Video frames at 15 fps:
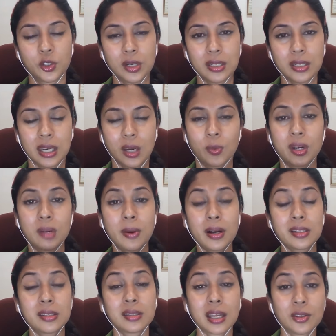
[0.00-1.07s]
the treaty. What
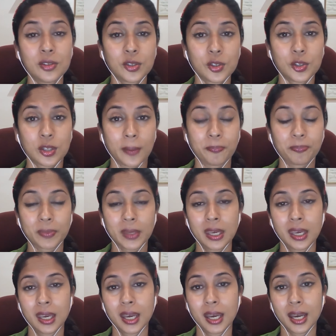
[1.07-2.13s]
about censorship?
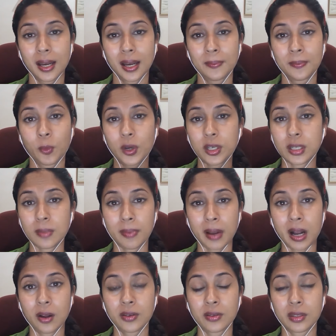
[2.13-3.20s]
What
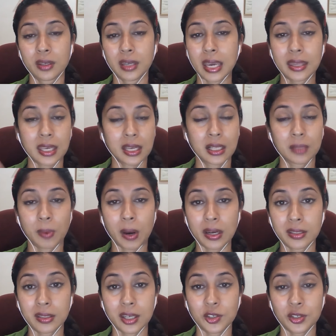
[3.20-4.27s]
about the ethical
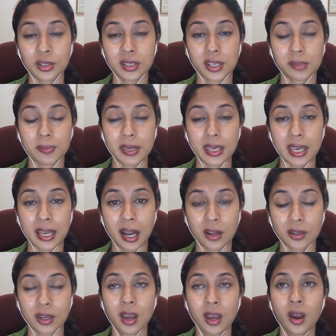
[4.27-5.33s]
politicians are speaking
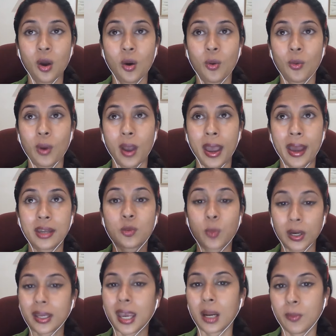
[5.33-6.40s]
out? And
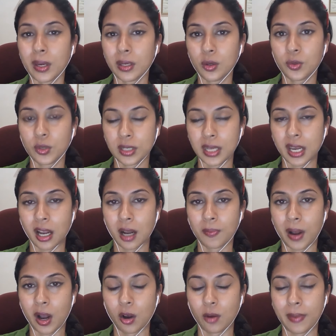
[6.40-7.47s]
what can we do to take our
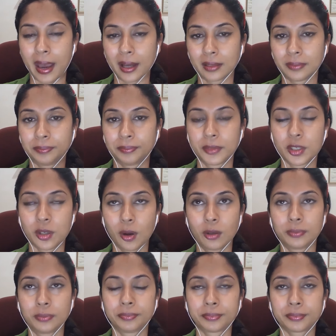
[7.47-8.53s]
power back?
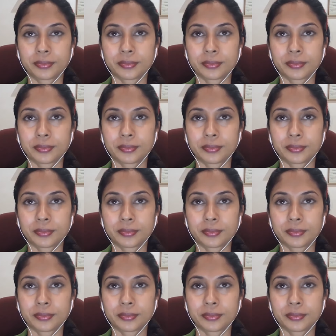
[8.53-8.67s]
So